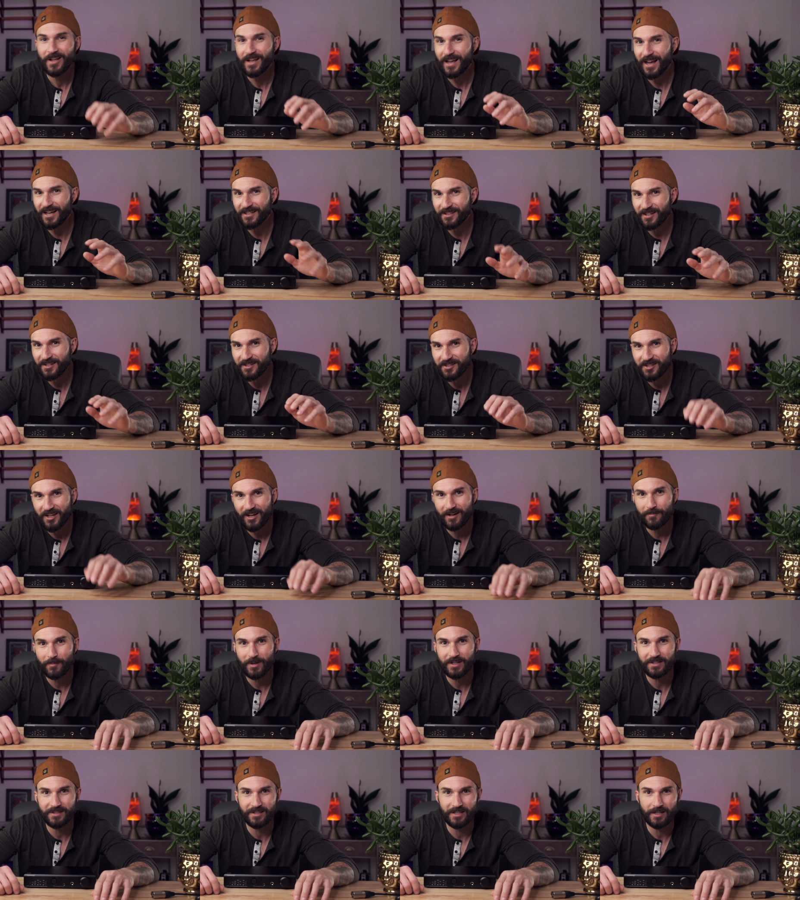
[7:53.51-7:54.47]
As I said in
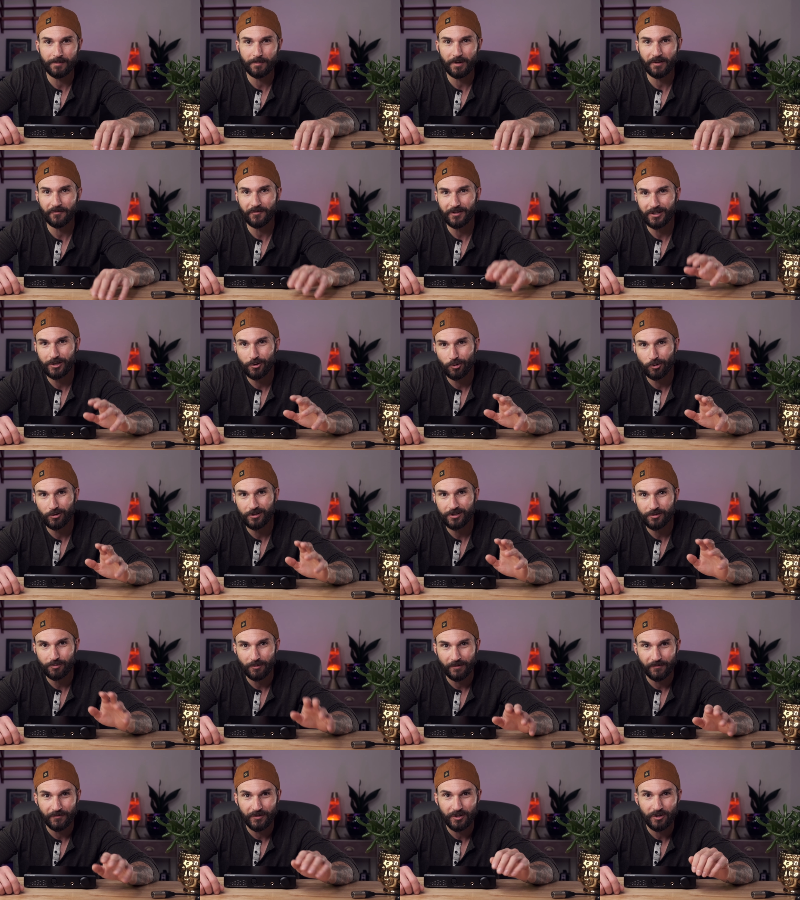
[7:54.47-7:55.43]
my ZMF Aeolus
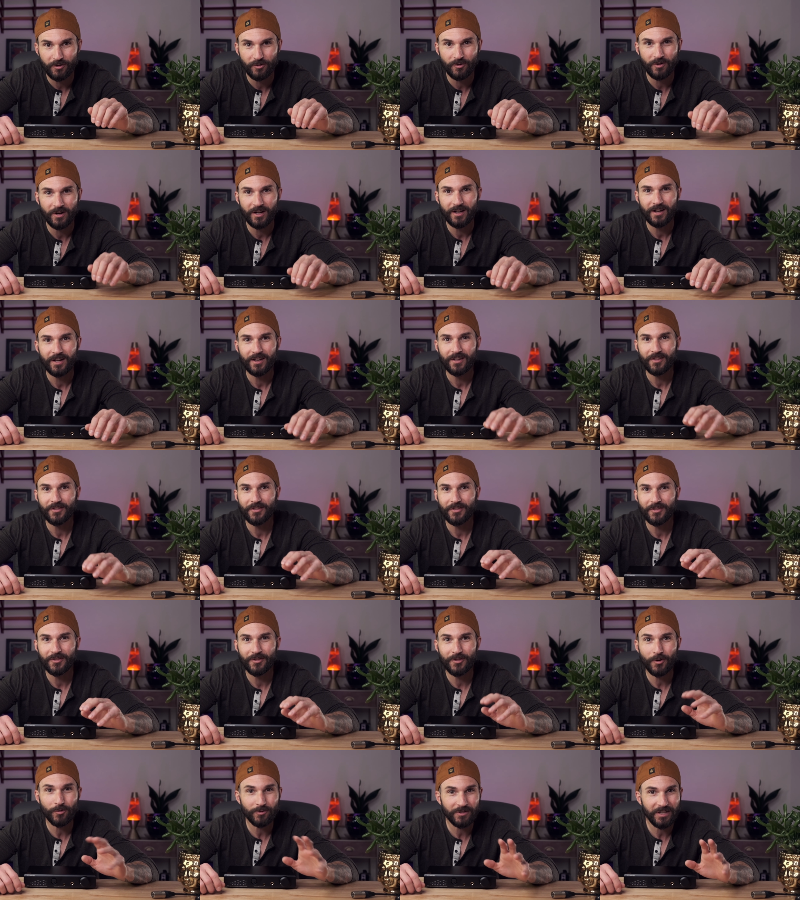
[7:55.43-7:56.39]
review,
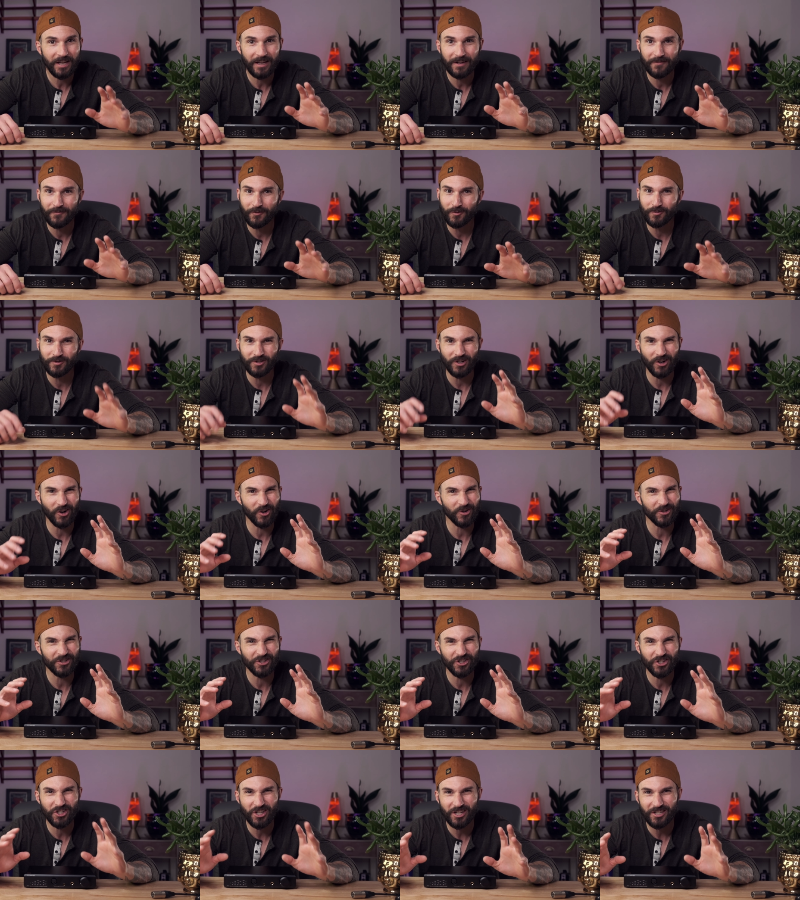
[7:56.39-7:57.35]
those headphones are
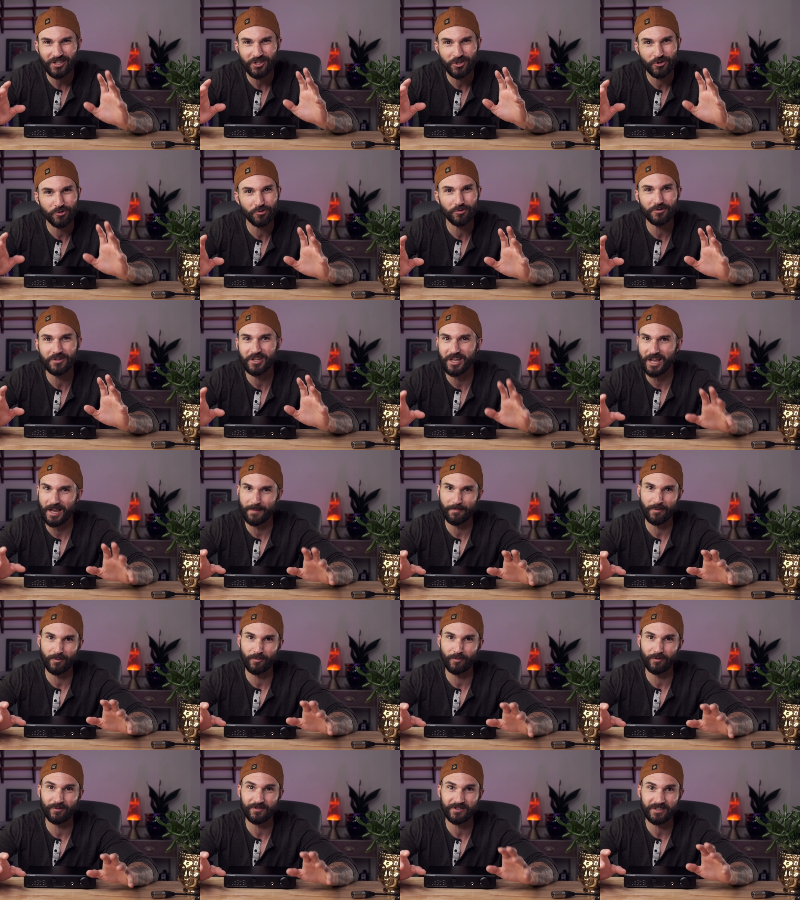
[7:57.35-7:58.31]
just truly
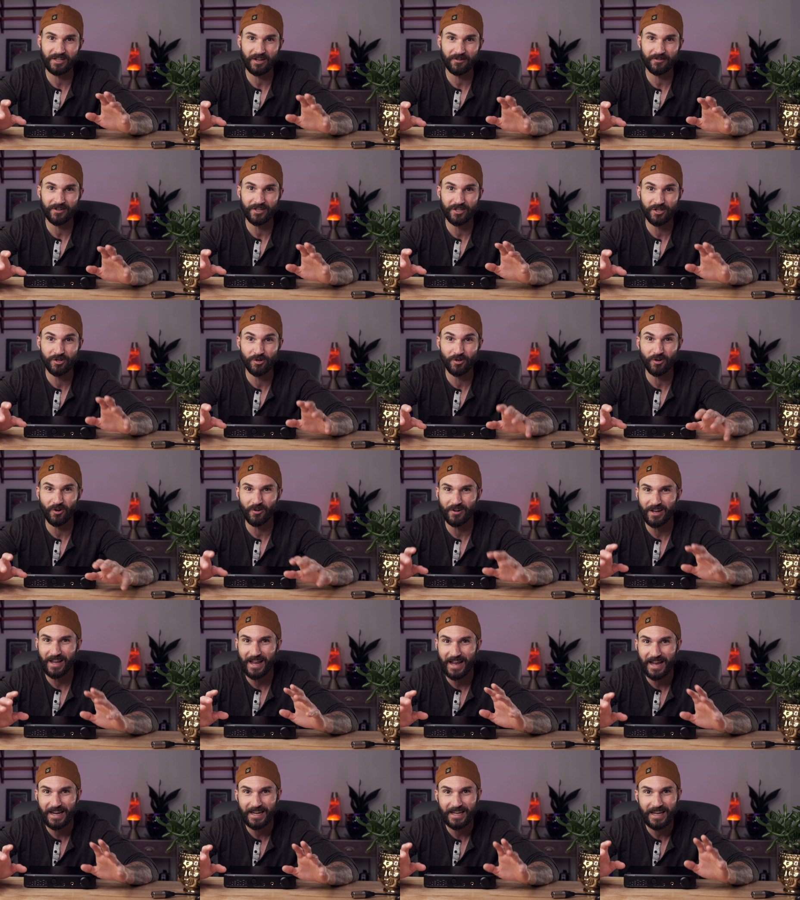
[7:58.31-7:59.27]
capable of sounding good on
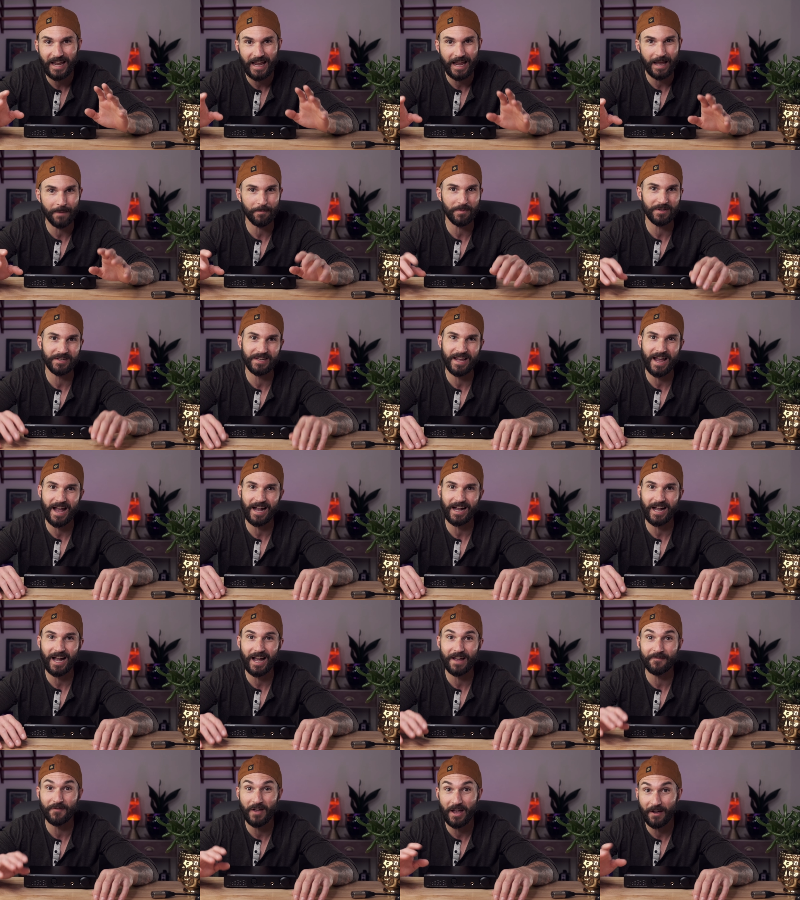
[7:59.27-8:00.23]
any amp and DAC
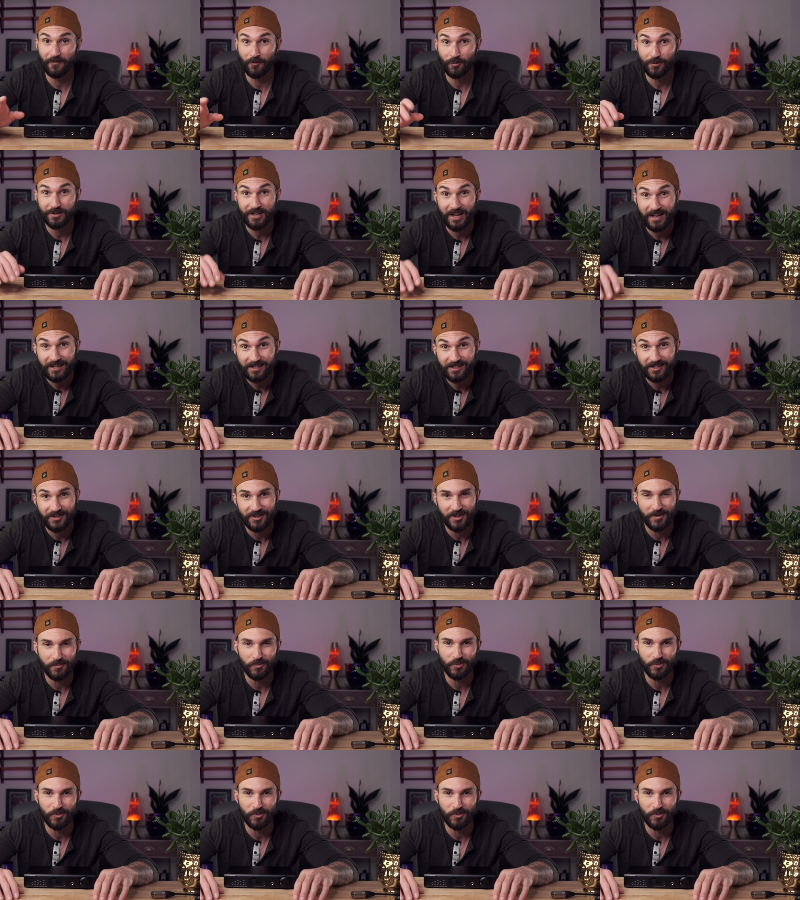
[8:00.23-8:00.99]
I've ever tested them